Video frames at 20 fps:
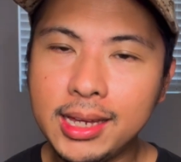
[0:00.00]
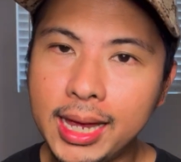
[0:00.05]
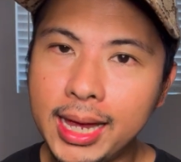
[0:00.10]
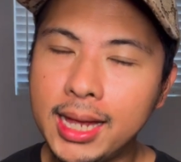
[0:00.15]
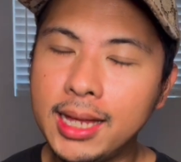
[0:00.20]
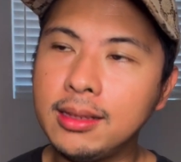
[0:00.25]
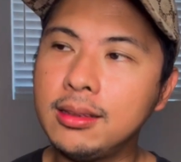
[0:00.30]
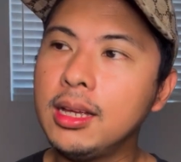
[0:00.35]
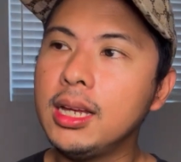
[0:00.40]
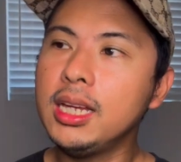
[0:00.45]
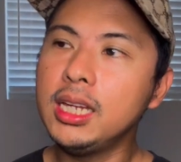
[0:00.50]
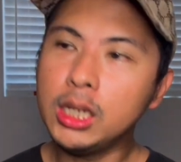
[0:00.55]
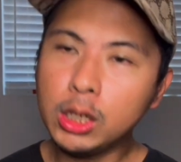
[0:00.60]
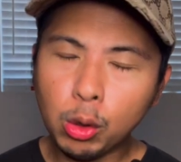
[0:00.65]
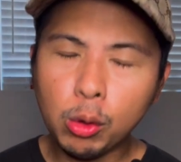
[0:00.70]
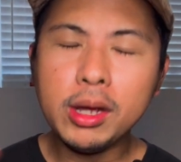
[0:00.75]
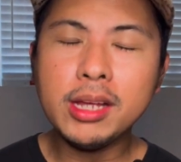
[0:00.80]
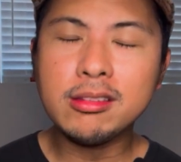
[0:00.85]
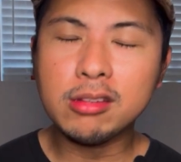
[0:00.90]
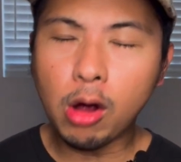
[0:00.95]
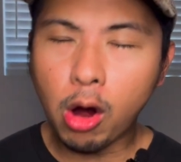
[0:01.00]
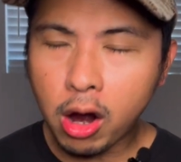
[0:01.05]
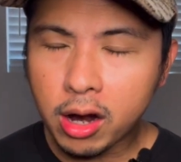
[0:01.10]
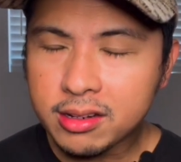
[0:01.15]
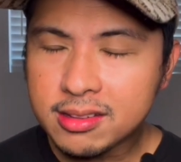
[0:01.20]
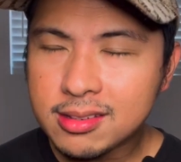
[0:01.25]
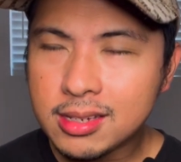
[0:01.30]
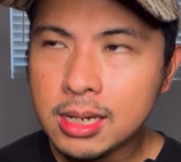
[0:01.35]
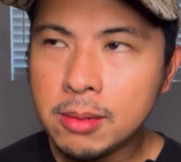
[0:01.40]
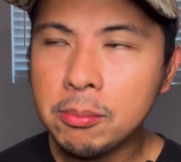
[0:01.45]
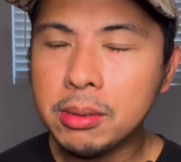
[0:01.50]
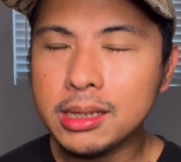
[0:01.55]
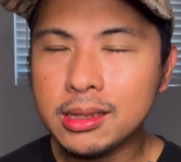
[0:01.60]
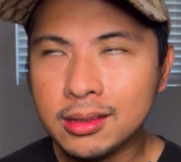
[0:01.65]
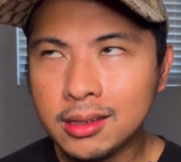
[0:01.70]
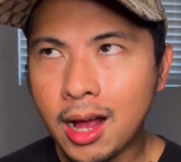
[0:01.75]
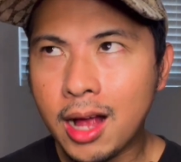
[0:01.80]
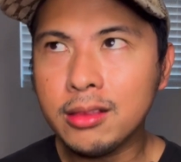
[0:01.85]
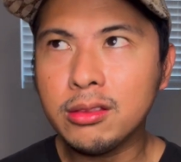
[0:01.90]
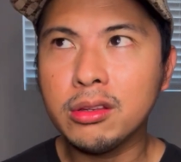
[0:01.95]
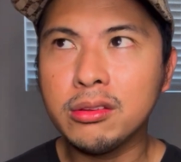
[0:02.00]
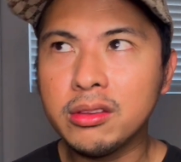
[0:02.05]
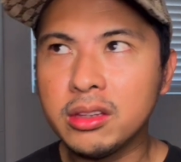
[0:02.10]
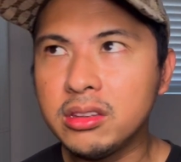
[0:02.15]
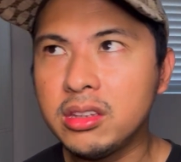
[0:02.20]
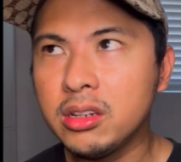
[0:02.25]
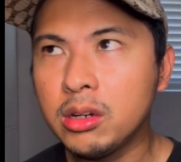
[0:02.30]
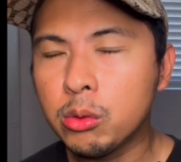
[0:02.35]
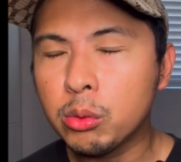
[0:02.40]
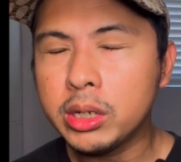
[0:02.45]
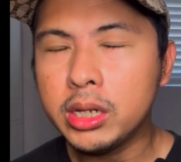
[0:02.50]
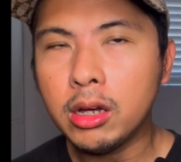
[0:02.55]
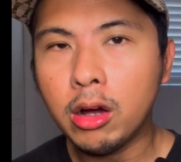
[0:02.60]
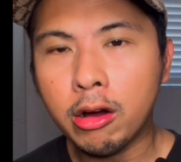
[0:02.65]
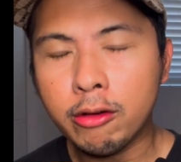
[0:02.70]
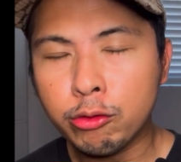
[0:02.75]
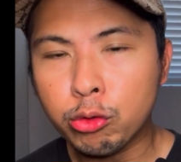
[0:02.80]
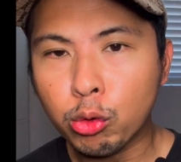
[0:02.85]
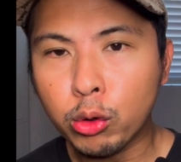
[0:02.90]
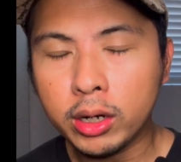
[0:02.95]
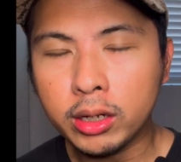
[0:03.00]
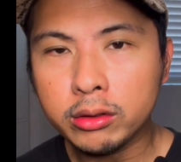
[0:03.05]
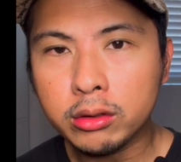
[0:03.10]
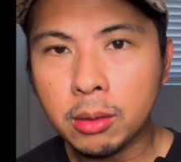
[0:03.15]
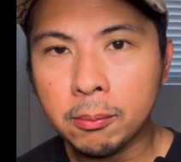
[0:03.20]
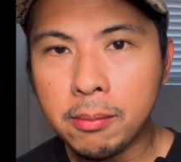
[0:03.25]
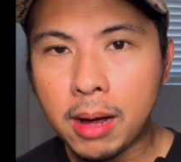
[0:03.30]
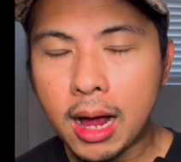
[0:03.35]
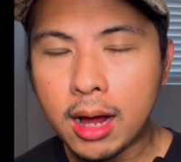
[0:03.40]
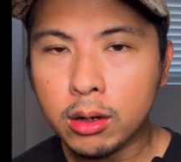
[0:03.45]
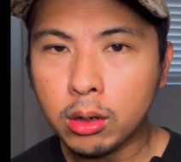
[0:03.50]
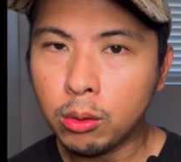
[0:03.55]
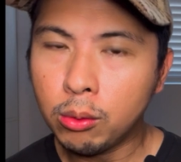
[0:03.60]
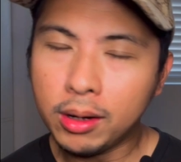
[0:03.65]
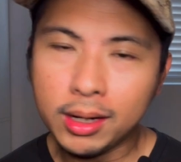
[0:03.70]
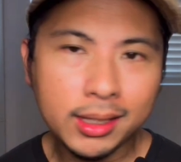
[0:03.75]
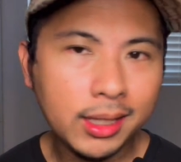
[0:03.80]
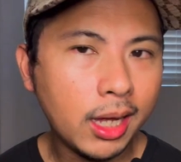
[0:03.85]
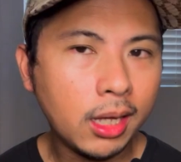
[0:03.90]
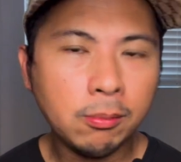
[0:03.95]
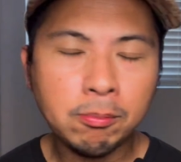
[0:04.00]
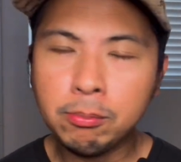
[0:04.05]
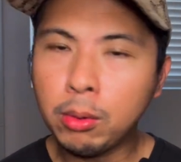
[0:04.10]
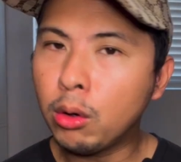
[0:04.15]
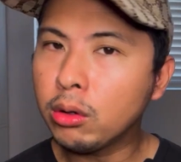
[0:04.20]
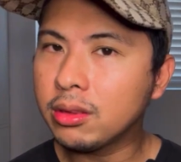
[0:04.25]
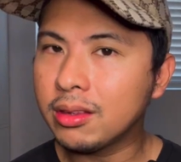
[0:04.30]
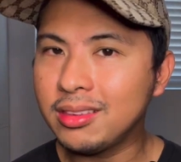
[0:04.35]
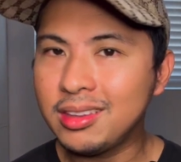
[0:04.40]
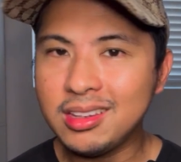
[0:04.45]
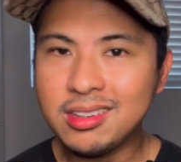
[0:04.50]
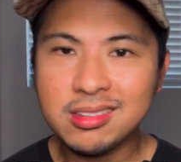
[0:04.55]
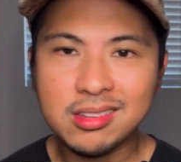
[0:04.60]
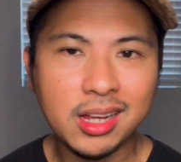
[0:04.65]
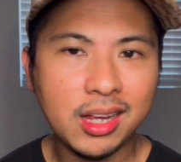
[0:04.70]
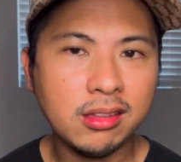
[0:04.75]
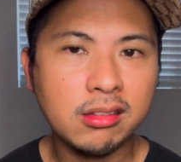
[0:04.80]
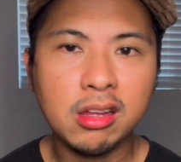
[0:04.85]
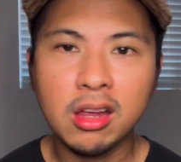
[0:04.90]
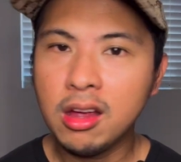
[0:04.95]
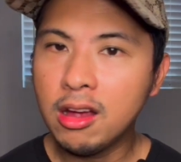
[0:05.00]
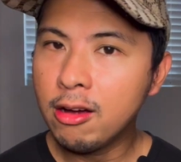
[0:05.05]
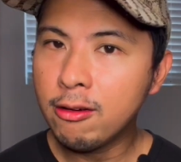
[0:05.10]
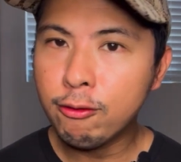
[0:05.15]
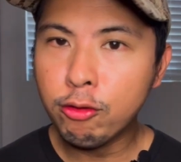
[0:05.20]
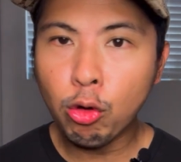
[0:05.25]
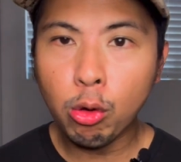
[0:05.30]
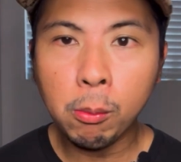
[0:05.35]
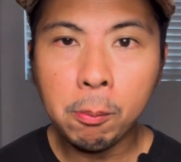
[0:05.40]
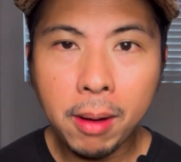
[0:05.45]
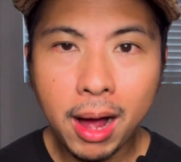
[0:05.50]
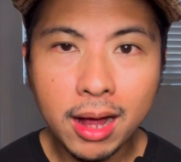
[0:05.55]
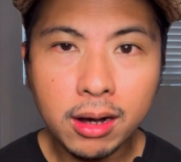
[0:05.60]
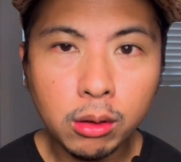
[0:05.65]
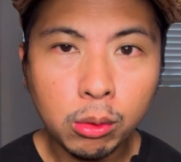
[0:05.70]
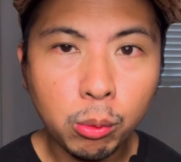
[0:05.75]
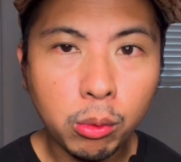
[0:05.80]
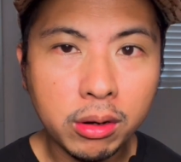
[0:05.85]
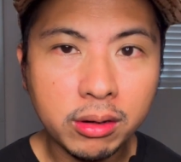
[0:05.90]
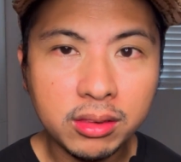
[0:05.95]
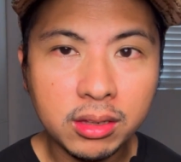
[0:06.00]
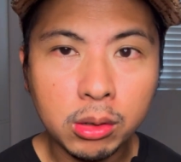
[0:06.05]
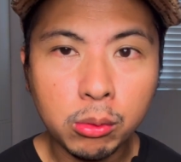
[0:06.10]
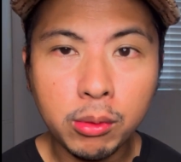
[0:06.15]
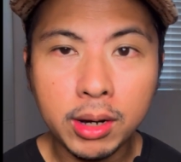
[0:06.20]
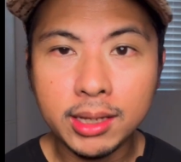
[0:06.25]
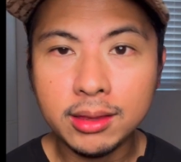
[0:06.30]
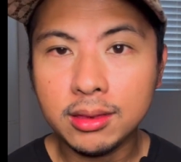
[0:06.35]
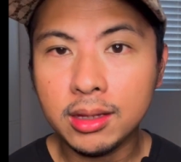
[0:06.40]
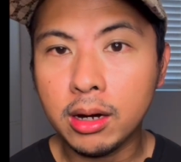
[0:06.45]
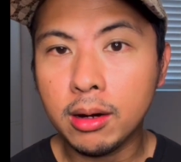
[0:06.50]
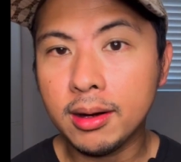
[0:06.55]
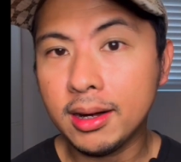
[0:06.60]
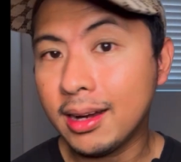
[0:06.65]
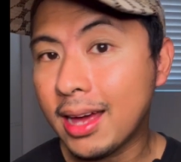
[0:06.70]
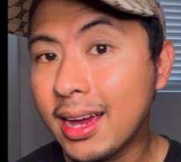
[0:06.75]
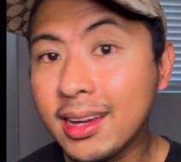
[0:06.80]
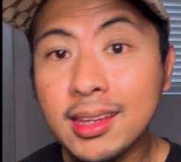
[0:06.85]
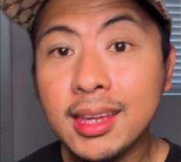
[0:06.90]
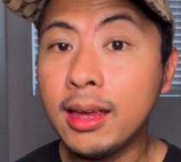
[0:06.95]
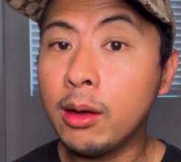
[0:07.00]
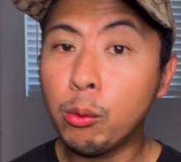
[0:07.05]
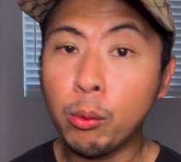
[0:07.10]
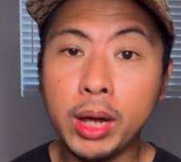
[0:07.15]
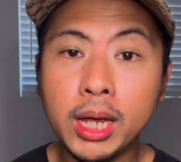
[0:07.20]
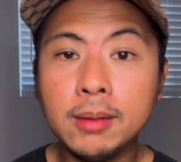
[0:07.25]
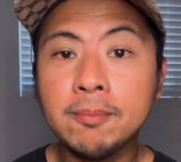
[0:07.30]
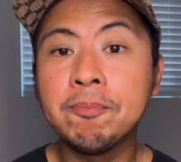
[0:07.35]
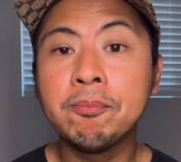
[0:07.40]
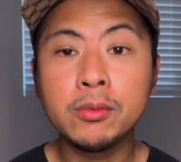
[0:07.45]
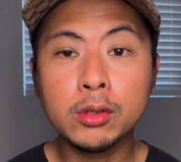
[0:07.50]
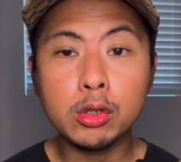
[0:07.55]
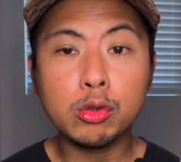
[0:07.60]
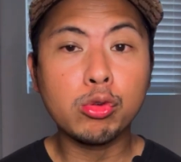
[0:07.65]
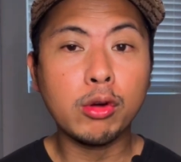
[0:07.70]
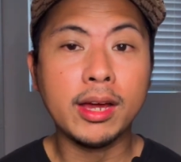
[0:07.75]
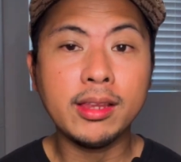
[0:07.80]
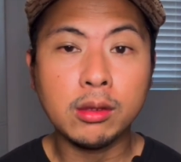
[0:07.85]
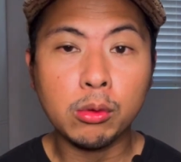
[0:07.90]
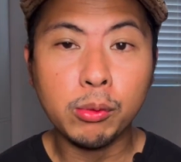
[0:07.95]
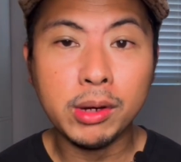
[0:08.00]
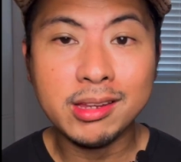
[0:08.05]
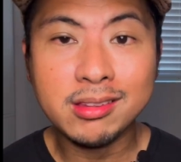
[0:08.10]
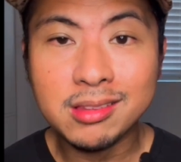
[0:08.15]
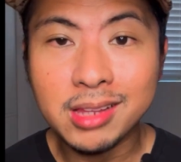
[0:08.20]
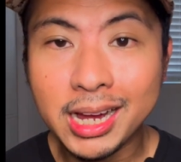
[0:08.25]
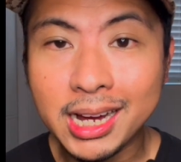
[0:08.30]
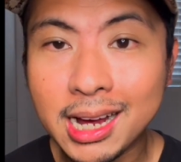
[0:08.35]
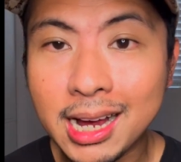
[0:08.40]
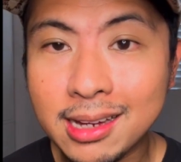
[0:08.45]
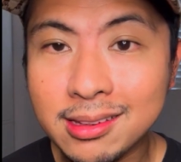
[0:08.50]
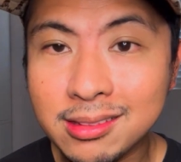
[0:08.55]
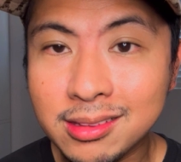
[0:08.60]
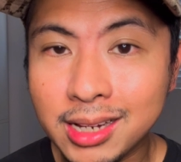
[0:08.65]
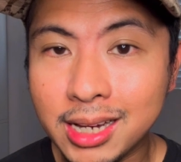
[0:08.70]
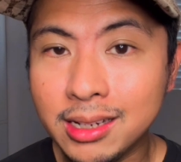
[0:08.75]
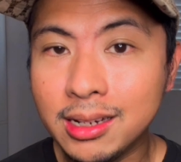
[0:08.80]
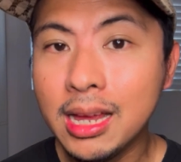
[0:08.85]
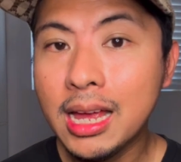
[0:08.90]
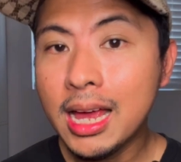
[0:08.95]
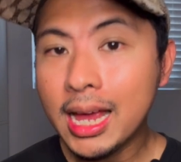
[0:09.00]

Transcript: And, you know, it's artsy, but not to the degree of Royal Tobacco. Again, both of these scents full bottle worthy right there, and I can't wait to try the rest, like I said.